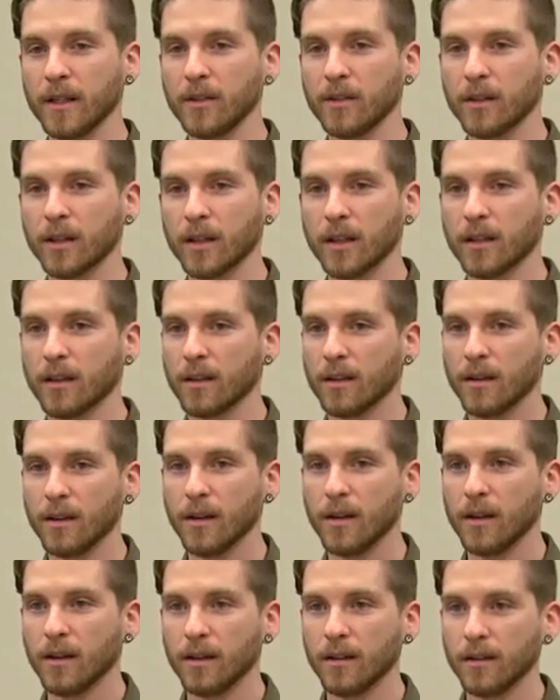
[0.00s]
you can,
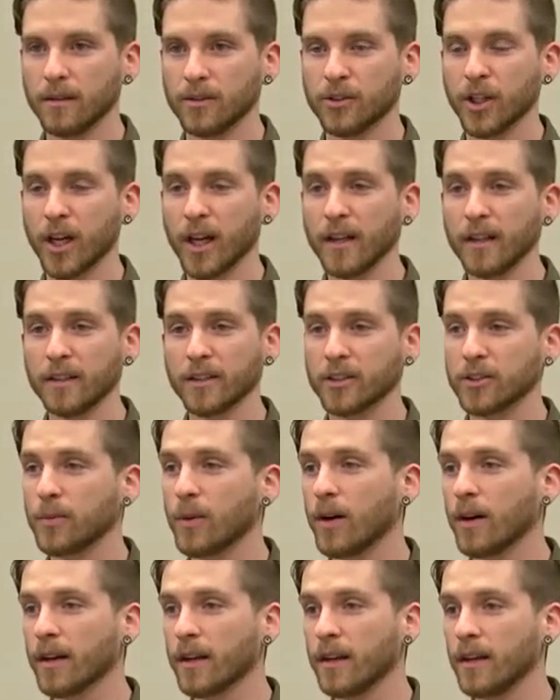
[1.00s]
China is
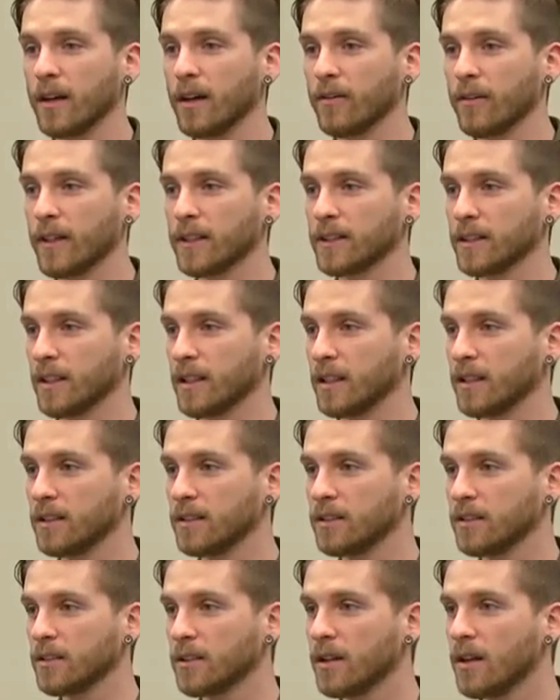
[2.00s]
smoggy enough as it
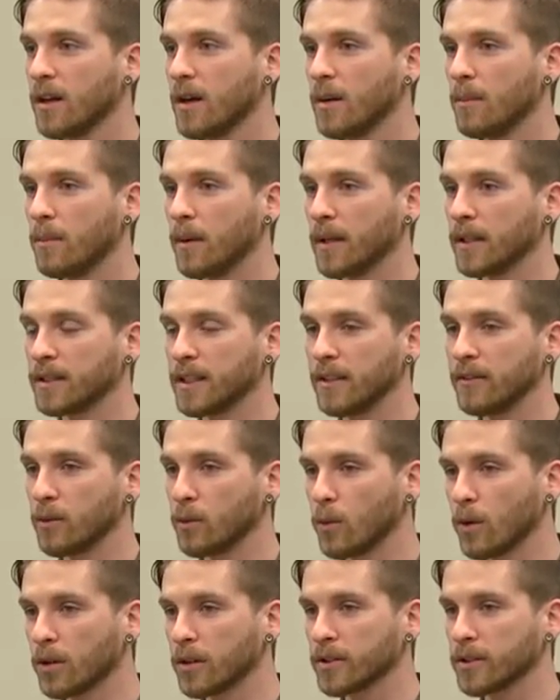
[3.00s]
is, but it's
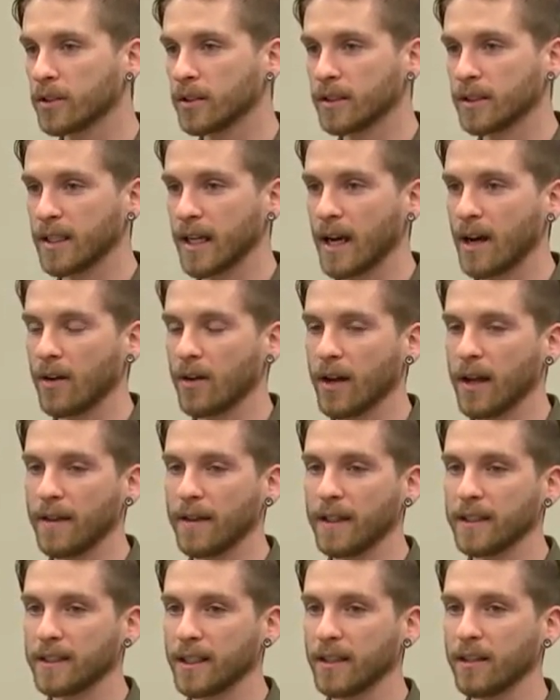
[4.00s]
even worse in this town.
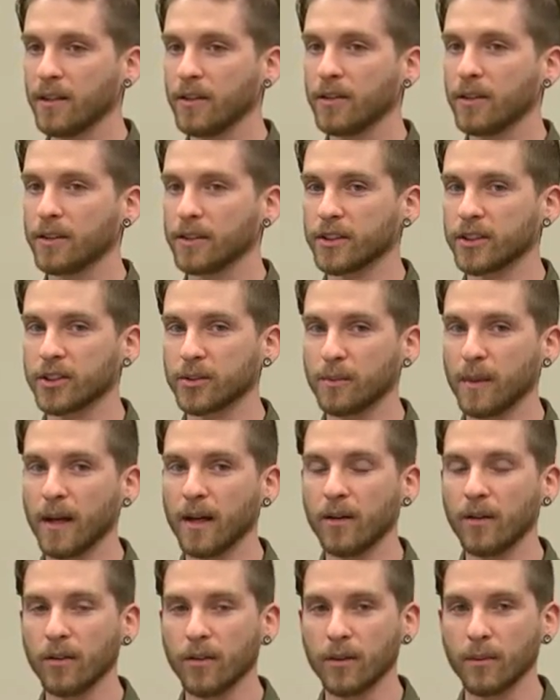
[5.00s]
And they say that you can
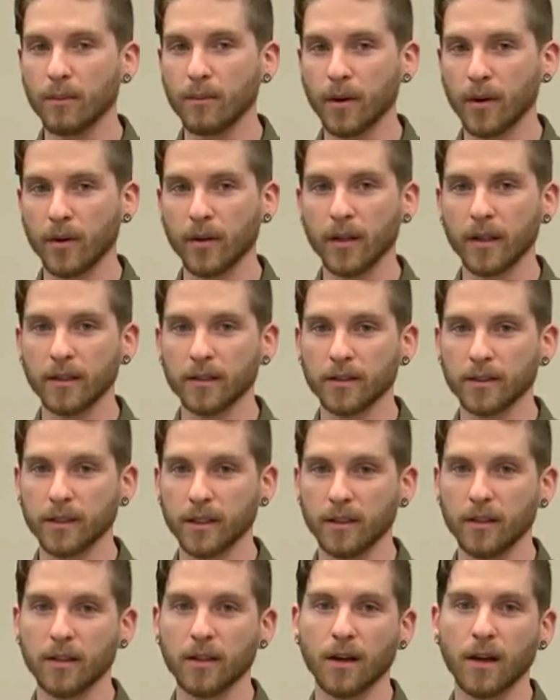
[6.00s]
smell the burning
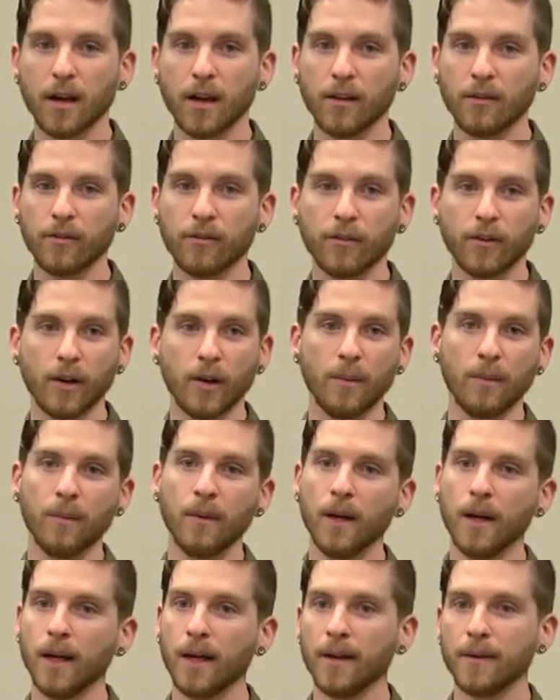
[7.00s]
silicon from
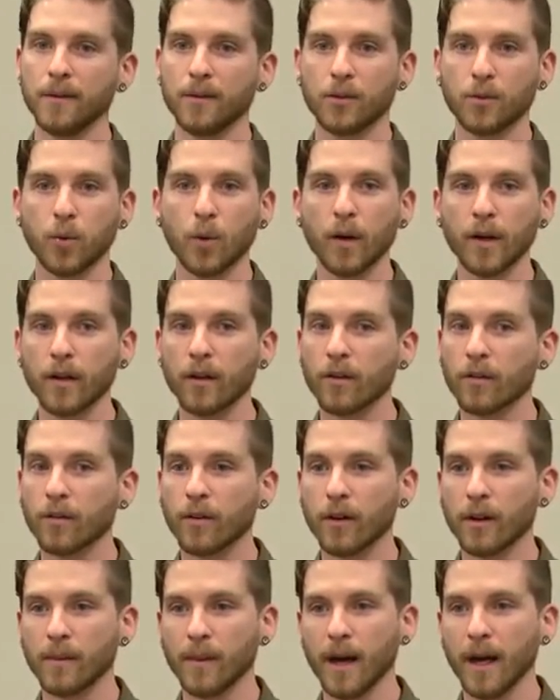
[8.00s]
20 or
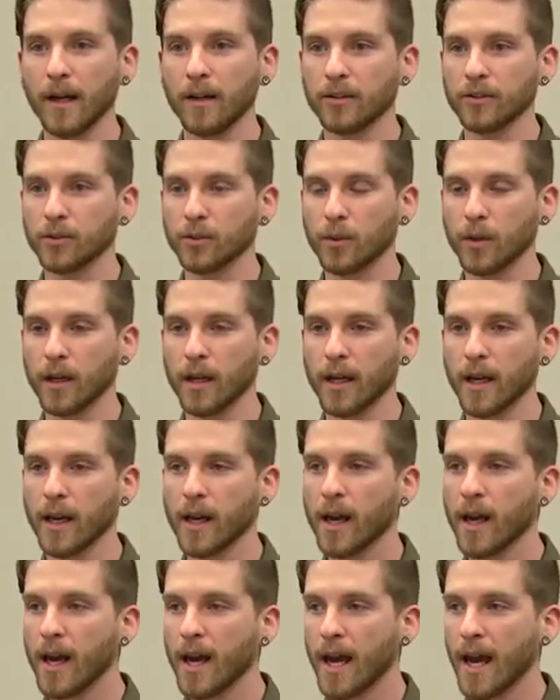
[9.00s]
30 miles
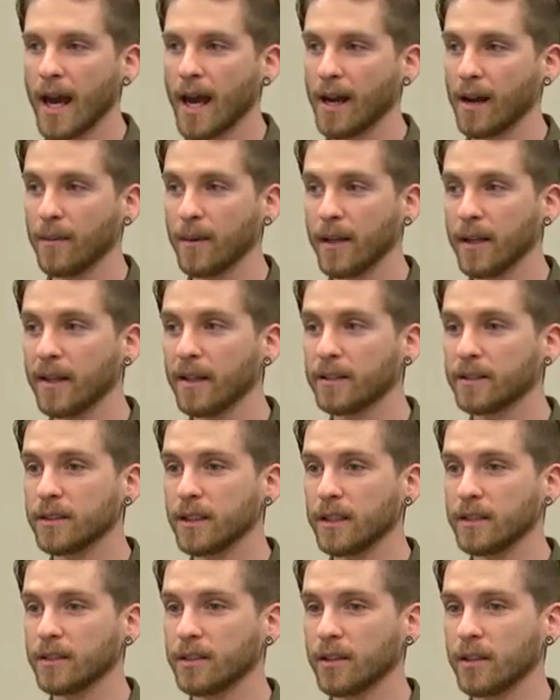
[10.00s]
away. And I mean, it's,
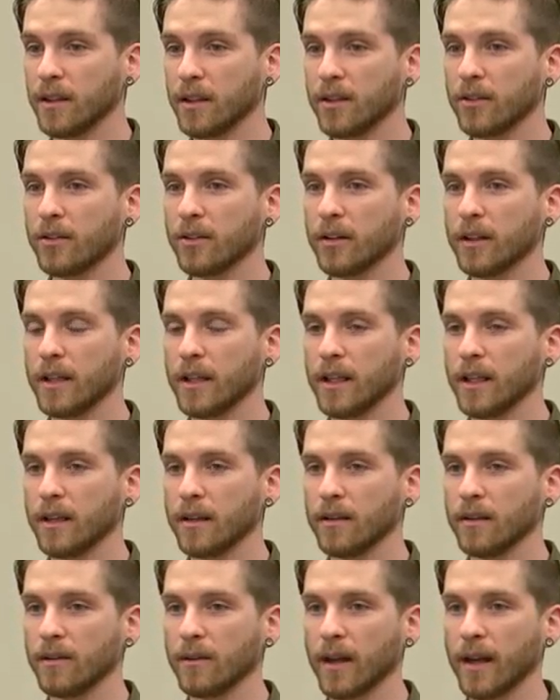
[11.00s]
it's
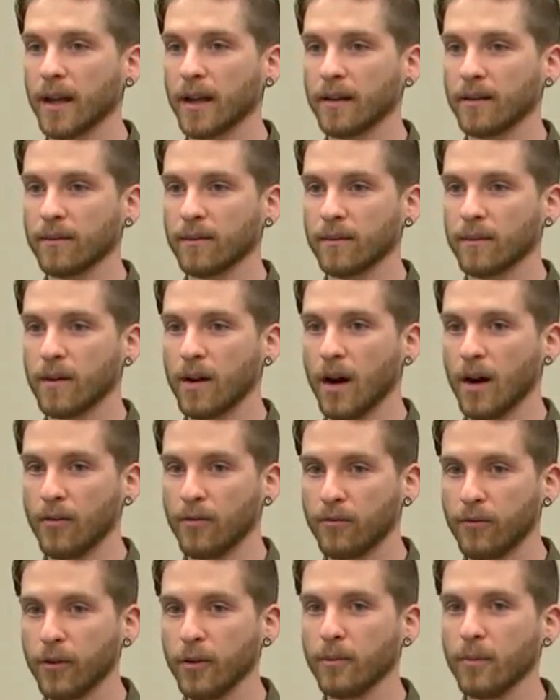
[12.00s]
literally like a
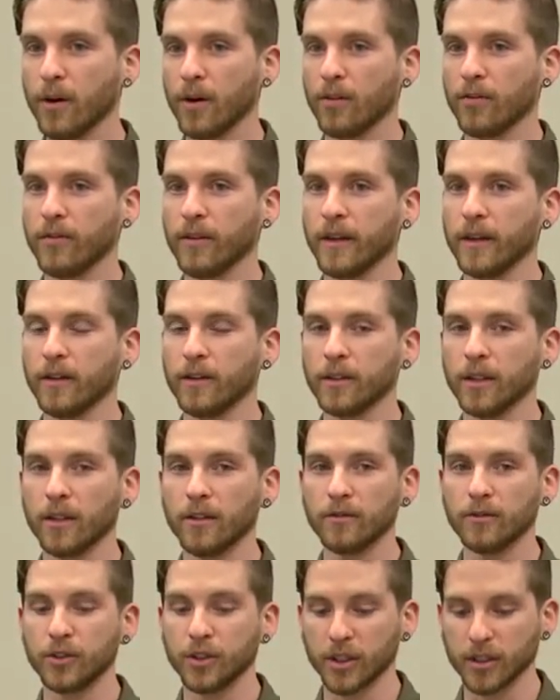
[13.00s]
football field
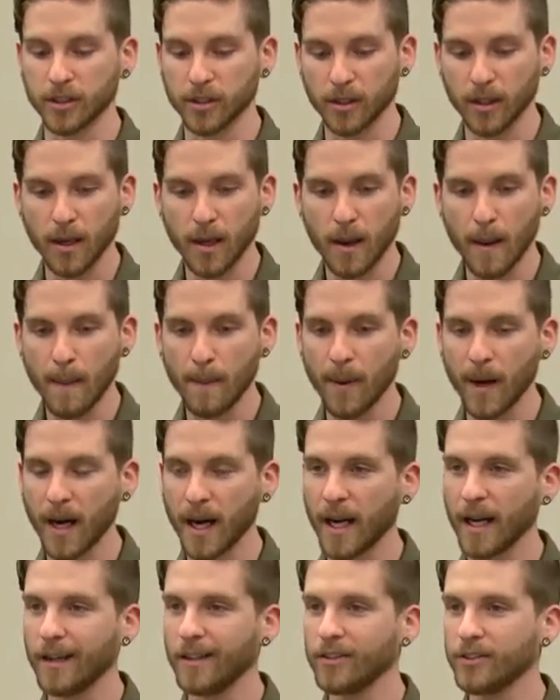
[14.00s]
of just
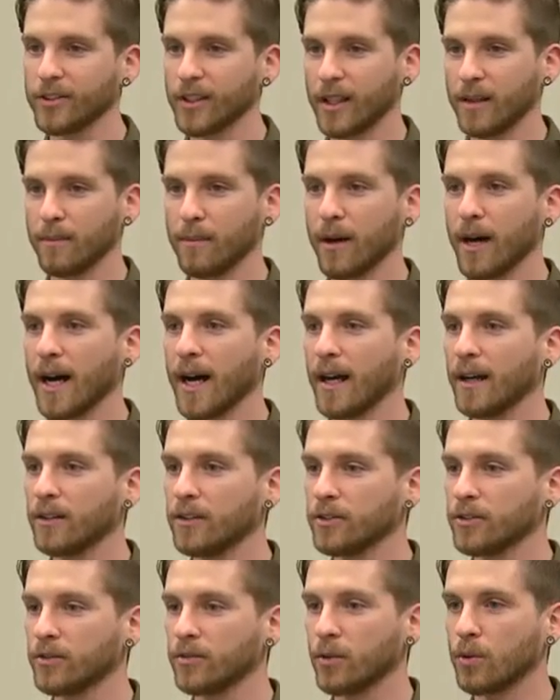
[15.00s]
piles and
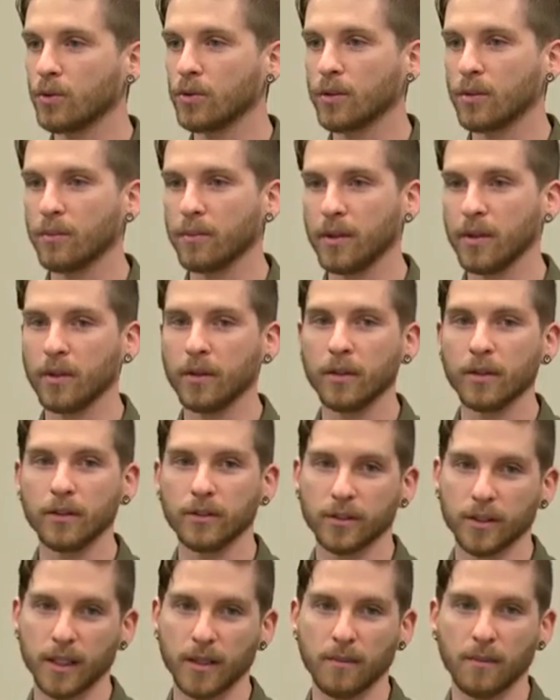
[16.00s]
piles of old
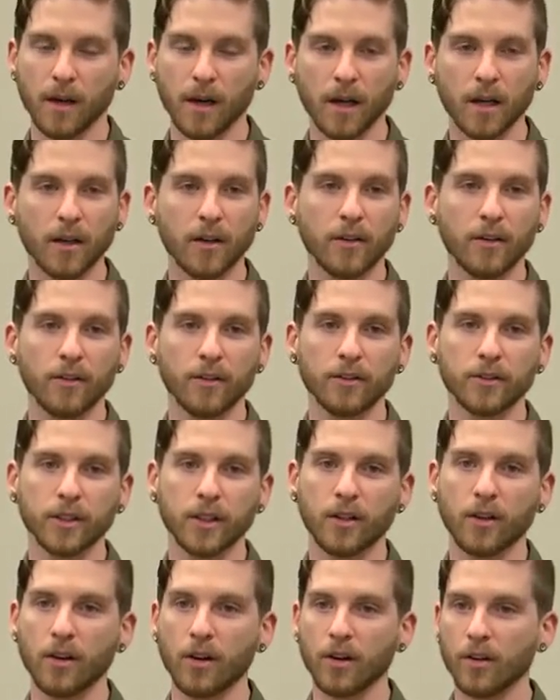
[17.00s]
computers and monitors
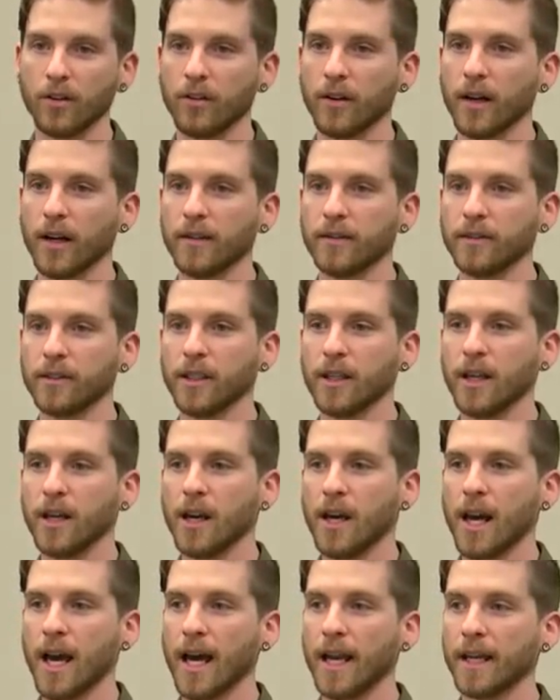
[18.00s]
and hard drives.
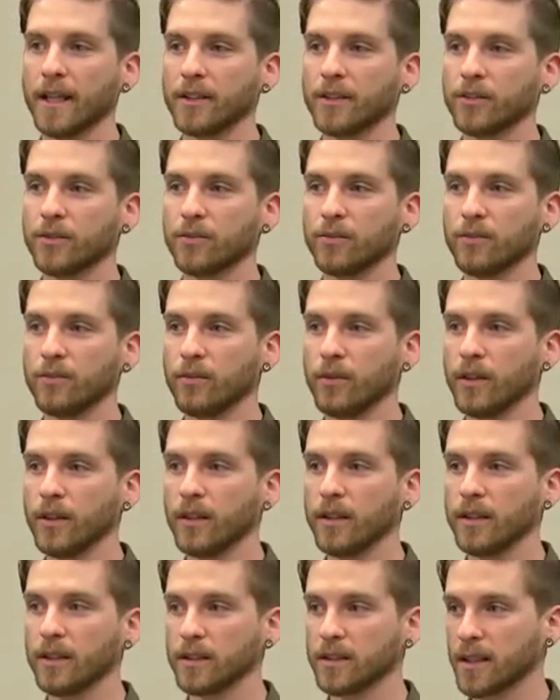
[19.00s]
And it's
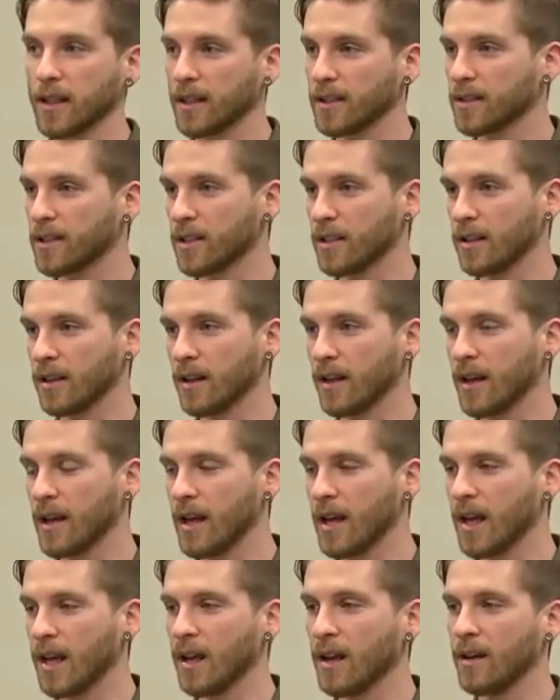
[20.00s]
really disgusting.
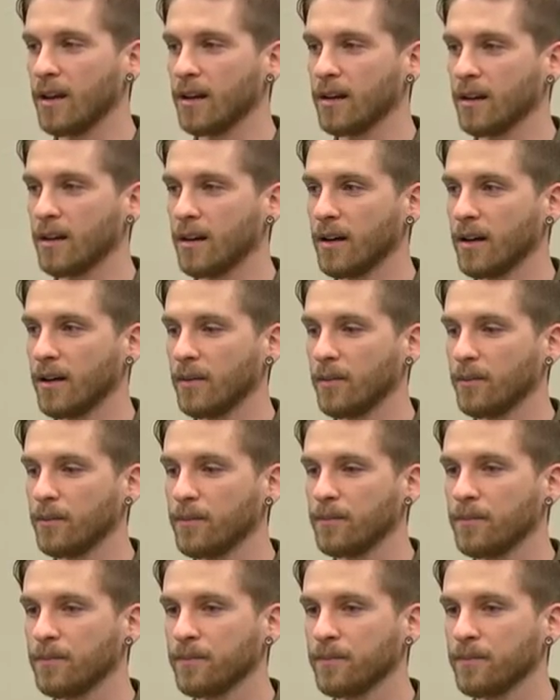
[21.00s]
And um,